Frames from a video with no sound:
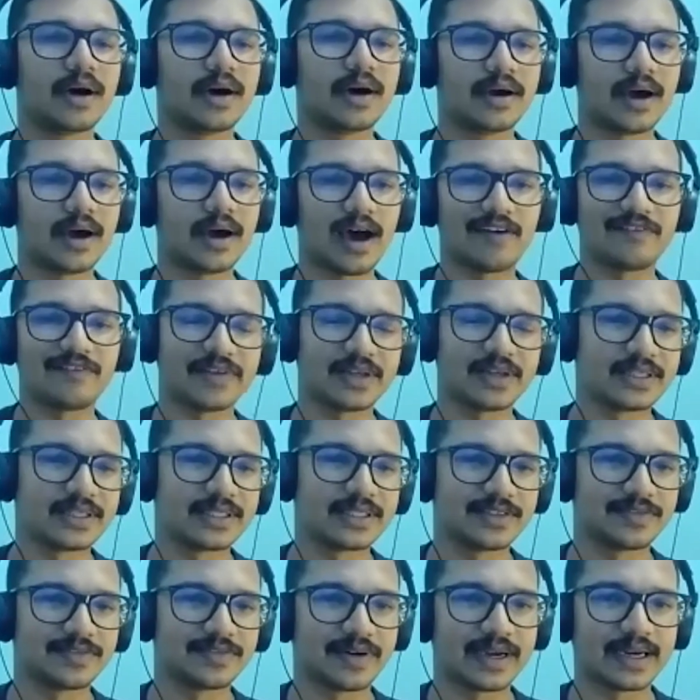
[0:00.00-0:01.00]
after
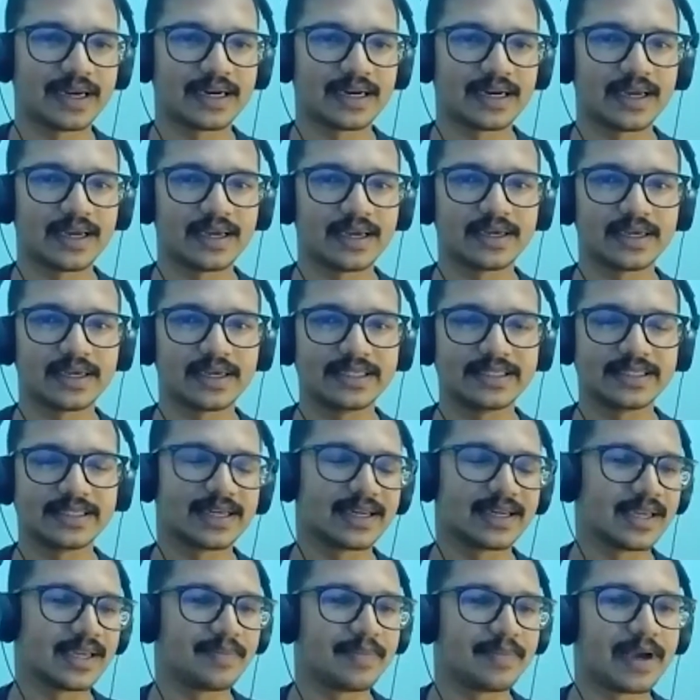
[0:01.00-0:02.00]
this fight, like, is a
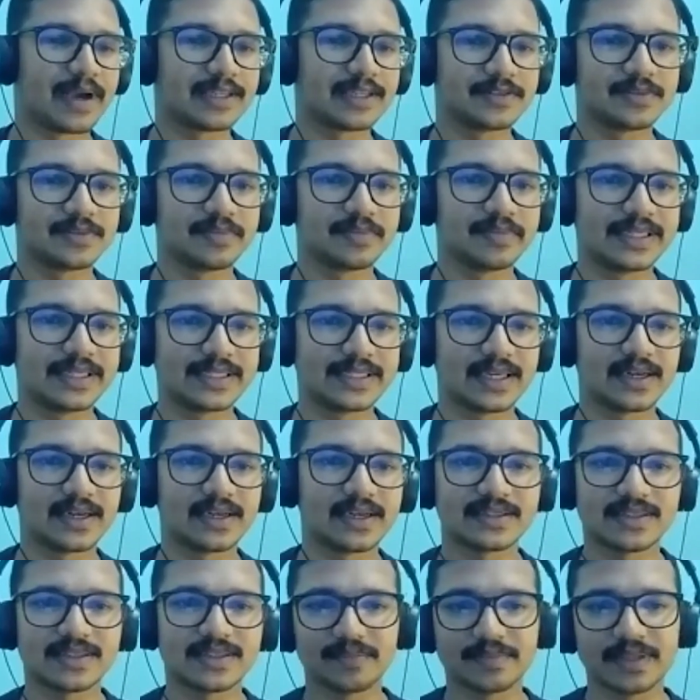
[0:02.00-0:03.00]
rematch with
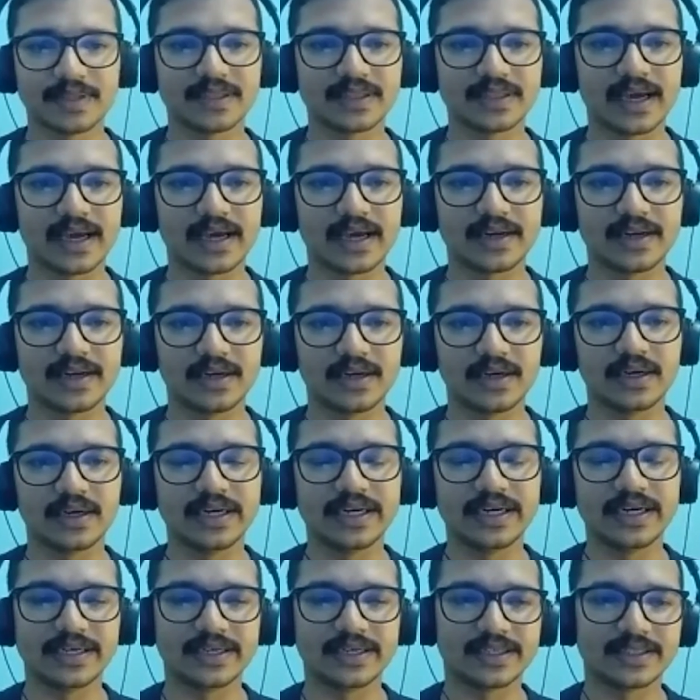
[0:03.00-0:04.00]
Maysara something that
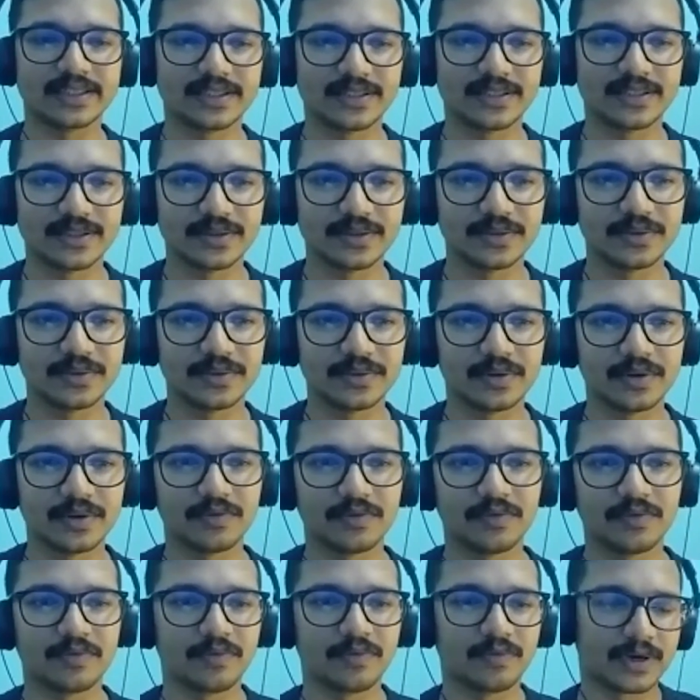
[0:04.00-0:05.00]
interests you
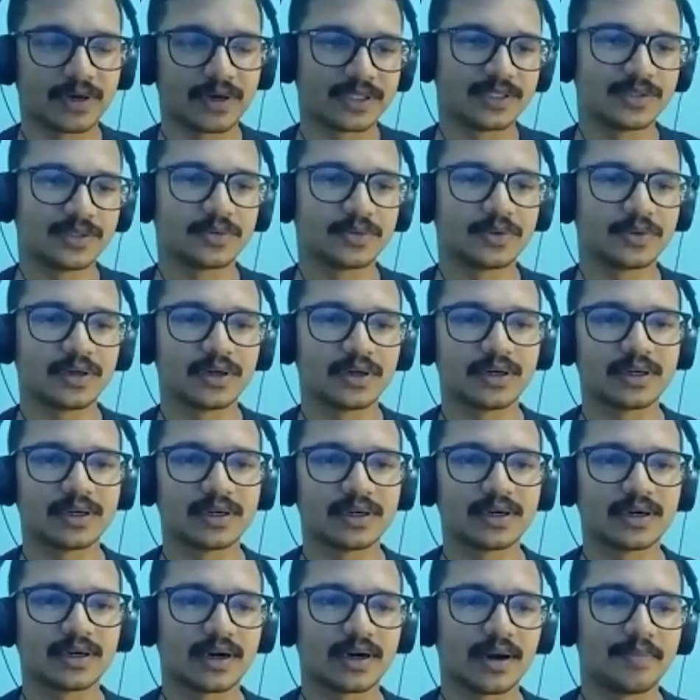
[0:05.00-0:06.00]
once you
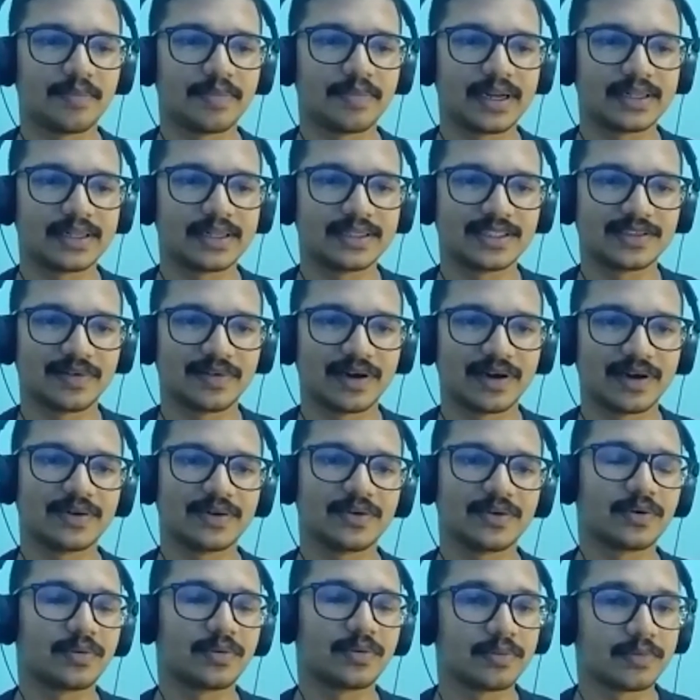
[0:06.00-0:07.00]
complete this fight,
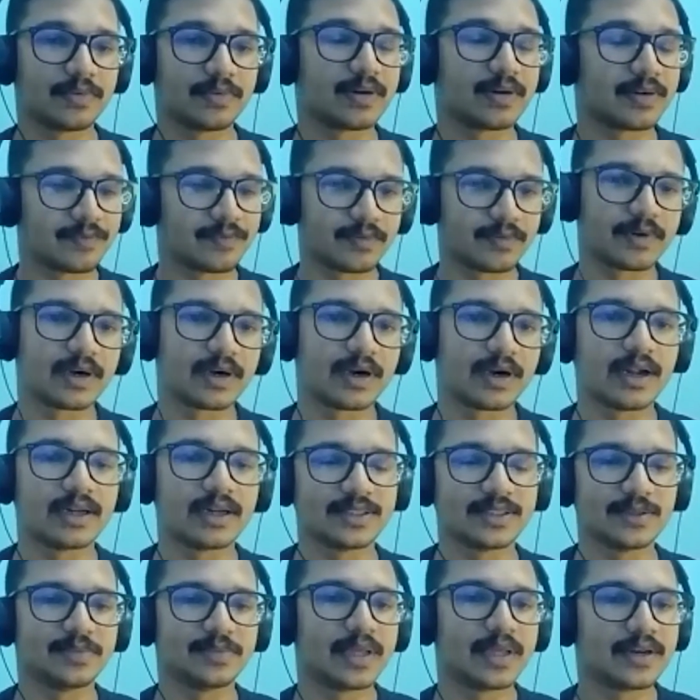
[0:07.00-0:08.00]
or
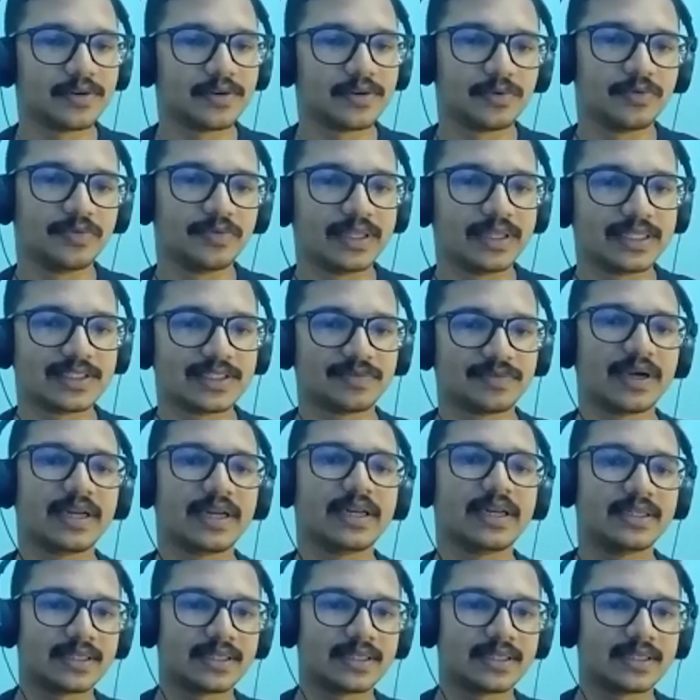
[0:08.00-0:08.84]
assume that you win this fight?